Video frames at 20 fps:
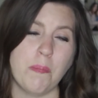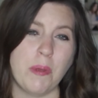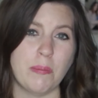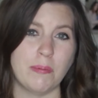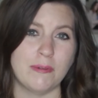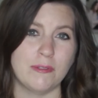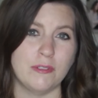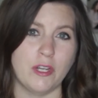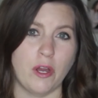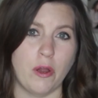
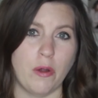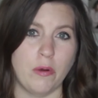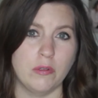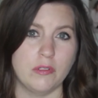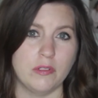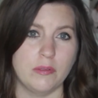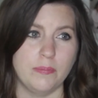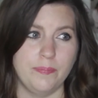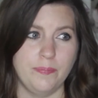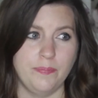people
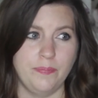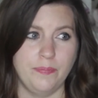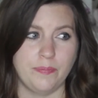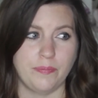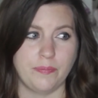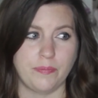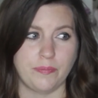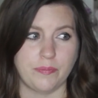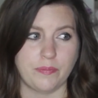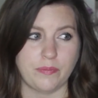don't.
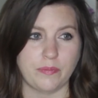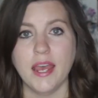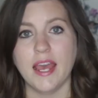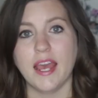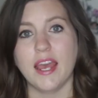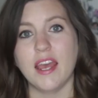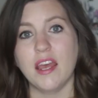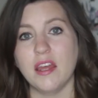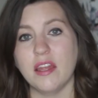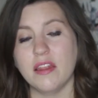
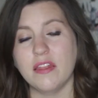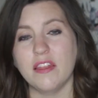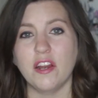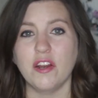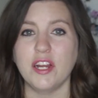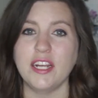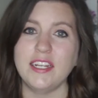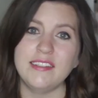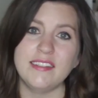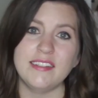
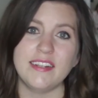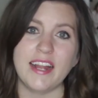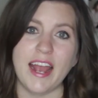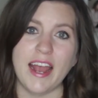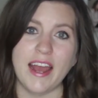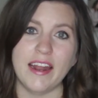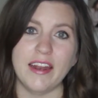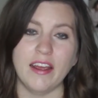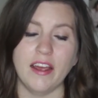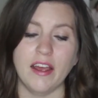There is
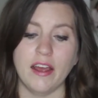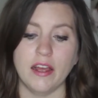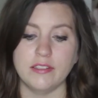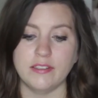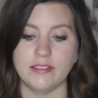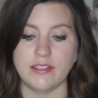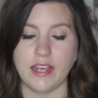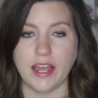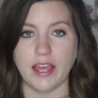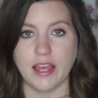data
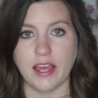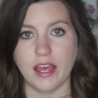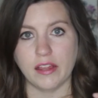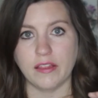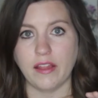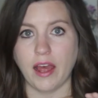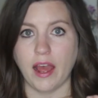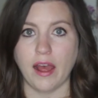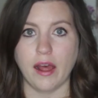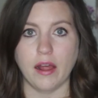
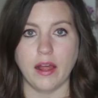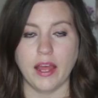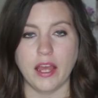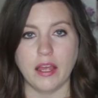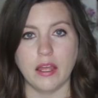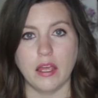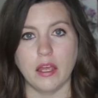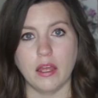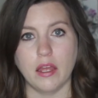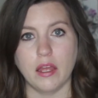saying
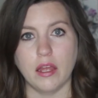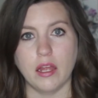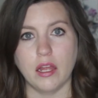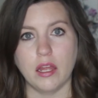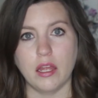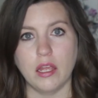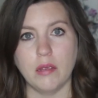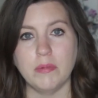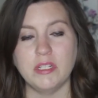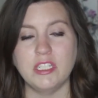that
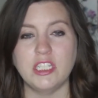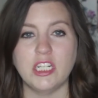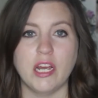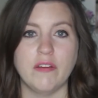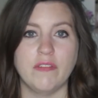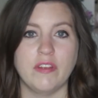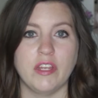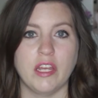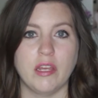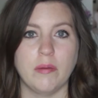
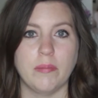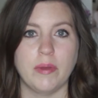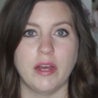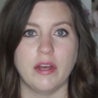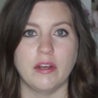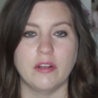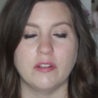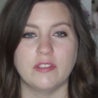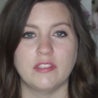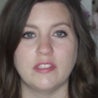image-heavy
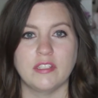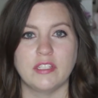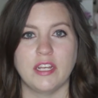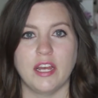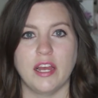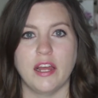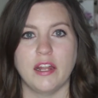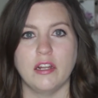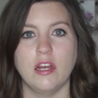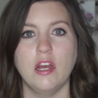emails
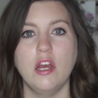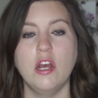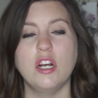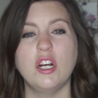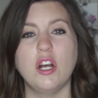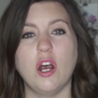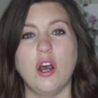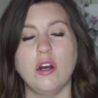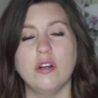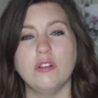can
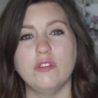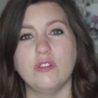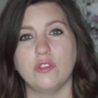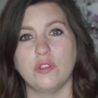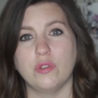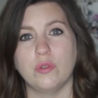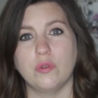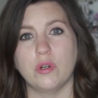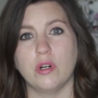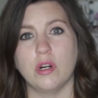cause
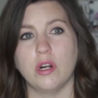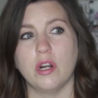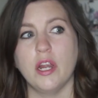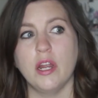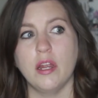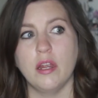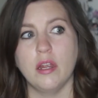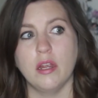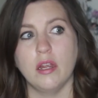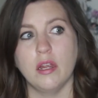your
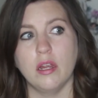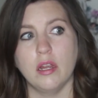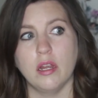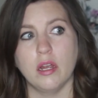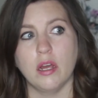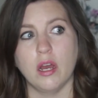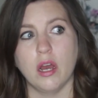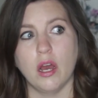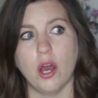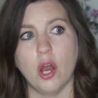
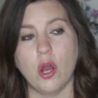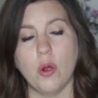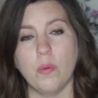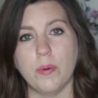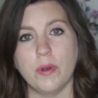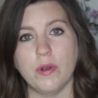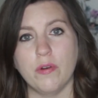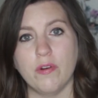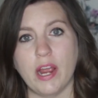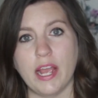
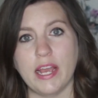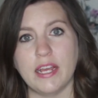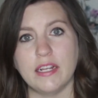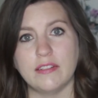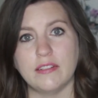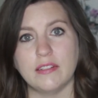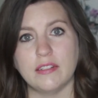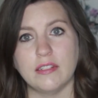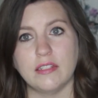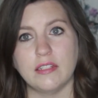open rate